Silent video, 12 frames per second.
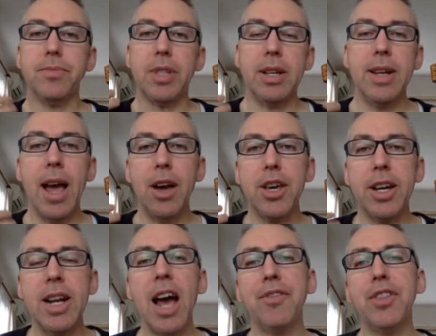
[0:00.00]
Now, you're
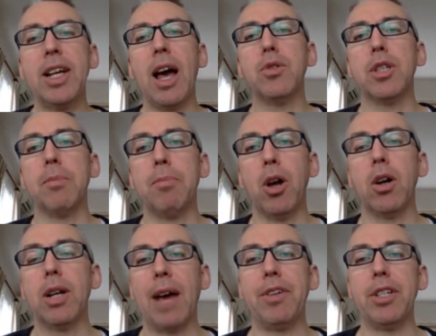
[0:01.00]
going to have to go to
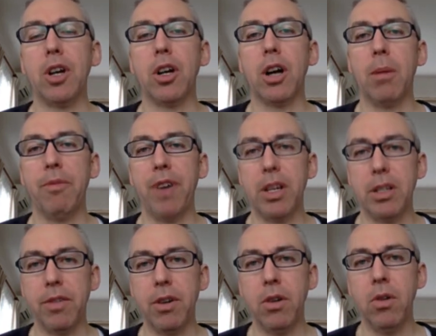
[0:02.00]
bloglovin.com first
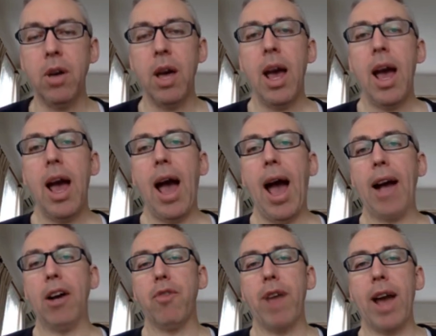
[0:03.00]
of all
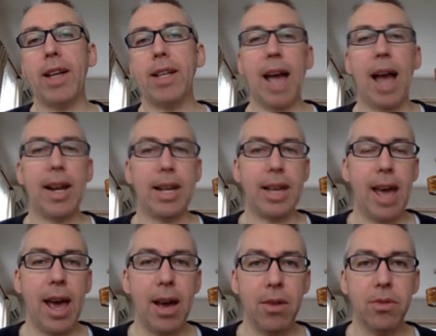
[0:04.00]
and create an
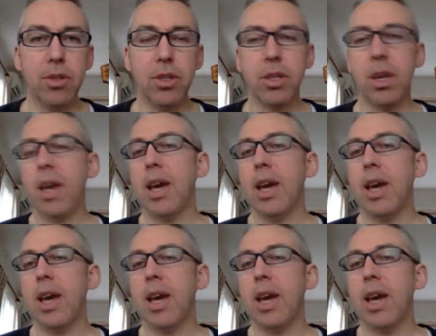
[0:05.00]
account.